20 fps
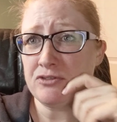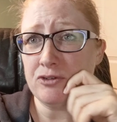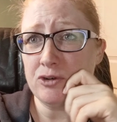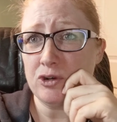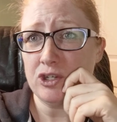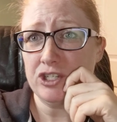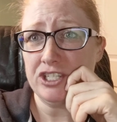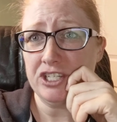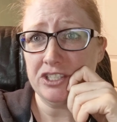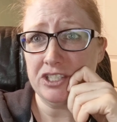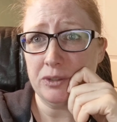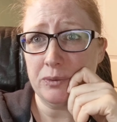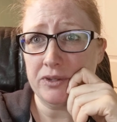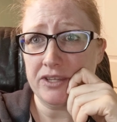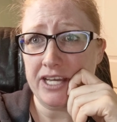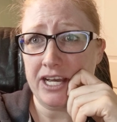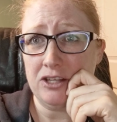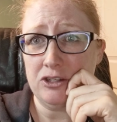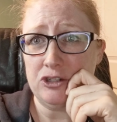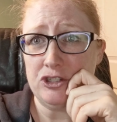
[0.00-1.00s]
for dealing
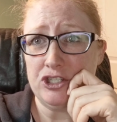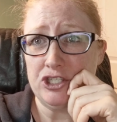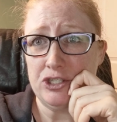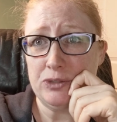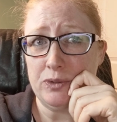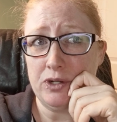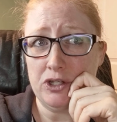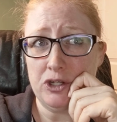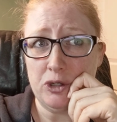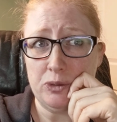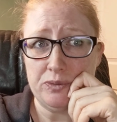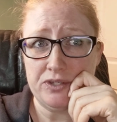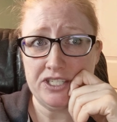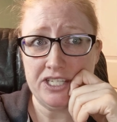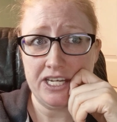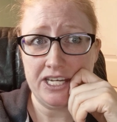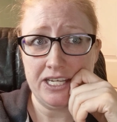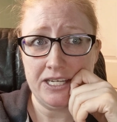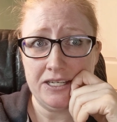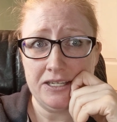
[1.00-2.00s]
with allergies while
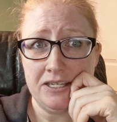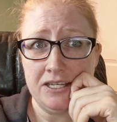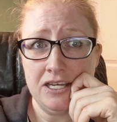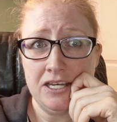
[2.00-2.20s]
homesteading.